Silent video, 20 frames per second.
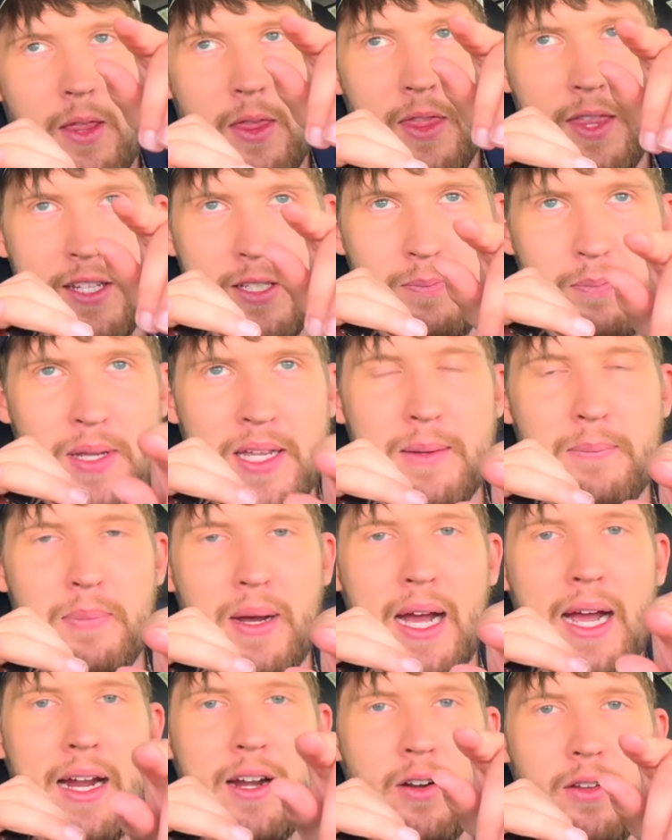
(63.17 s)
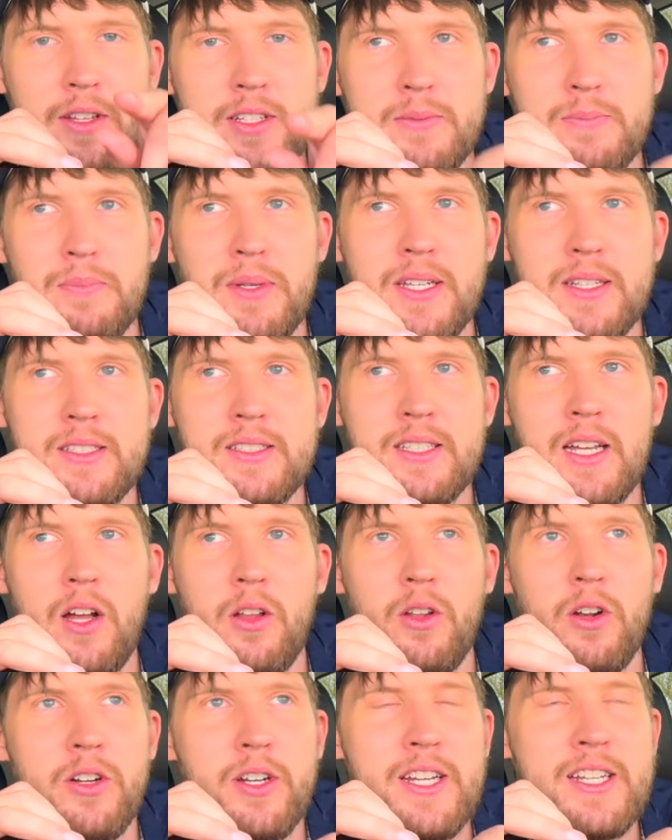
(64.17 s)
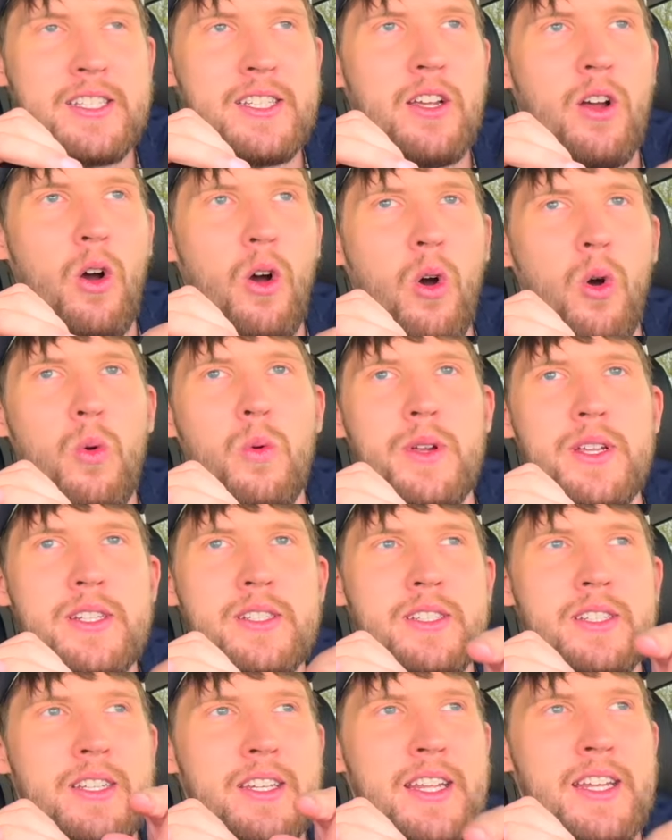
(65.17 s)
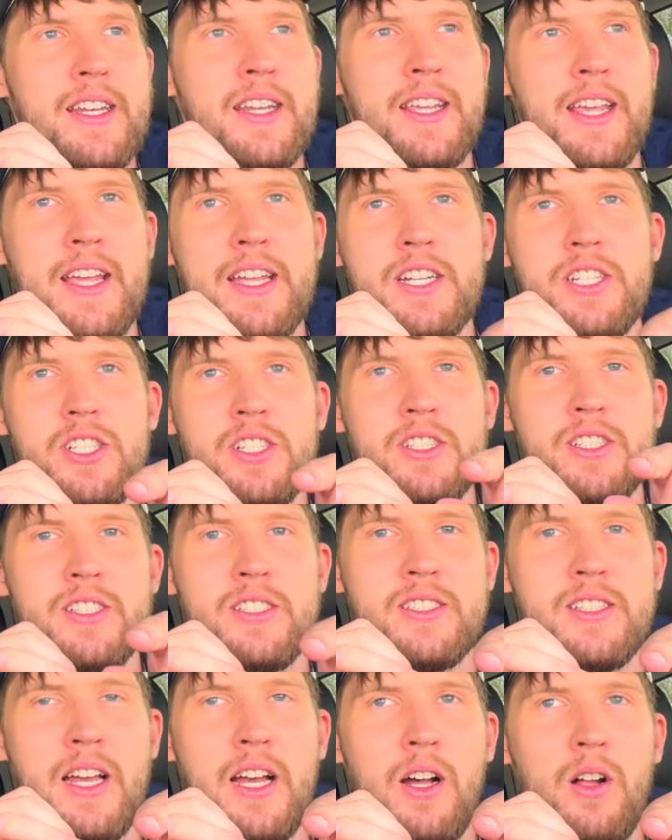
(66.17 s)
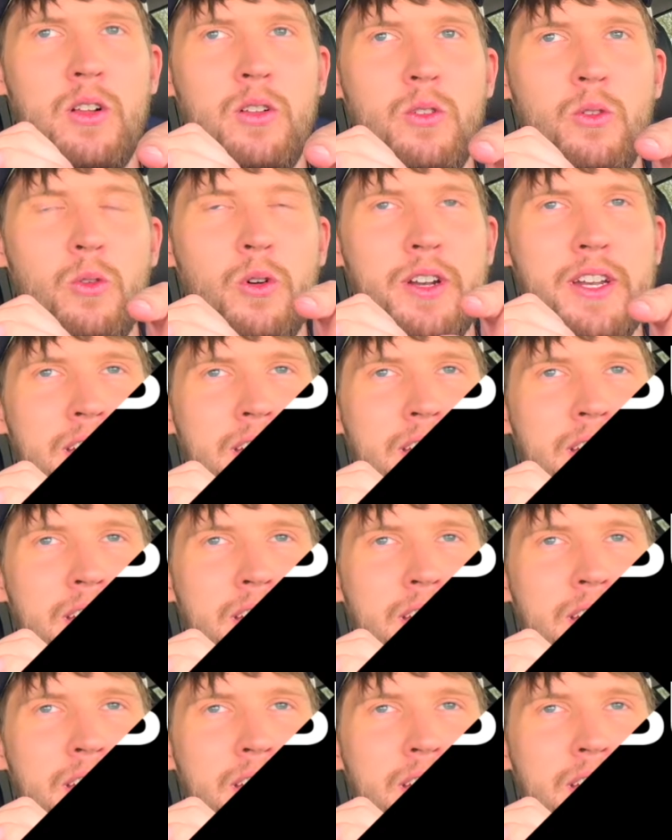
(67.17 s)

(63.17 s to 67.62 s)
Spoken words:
This big buyer, this big seller, is it always an indication to sell or an